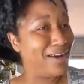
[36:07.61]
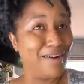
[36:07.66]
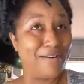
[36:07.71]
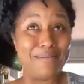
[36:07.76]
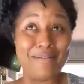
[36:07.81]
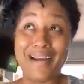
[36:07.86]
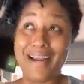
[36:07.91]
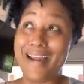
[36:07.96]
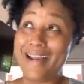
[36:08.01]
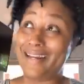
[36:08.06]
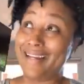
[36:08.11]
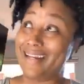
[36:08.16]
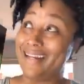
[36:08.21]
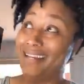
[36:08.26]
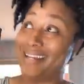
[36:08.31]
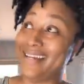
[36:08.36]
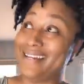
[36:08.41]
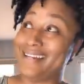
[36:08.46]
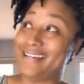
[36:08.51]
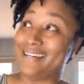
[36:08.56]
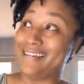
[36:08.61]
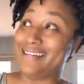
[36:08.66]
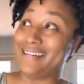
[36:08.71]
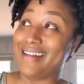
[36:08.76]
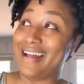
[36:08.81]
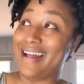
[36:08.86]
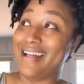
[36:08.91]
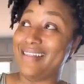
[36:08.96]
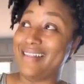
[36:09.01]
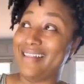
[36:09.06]
He already
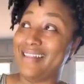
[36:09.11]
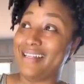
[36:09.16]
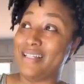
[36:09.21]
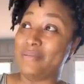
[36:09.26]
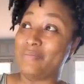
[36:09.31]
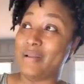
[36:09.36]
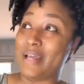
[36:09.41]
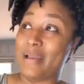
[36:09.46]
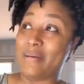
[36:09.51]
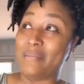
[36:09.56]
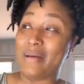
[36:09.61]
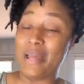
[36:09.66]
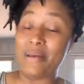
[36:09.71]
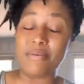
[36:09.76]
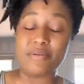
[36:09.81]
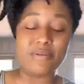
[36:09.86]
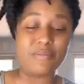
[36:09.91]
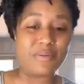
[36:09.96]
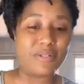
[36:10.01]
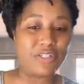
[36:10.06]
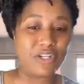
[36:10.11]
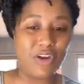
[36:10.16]
got these black babies,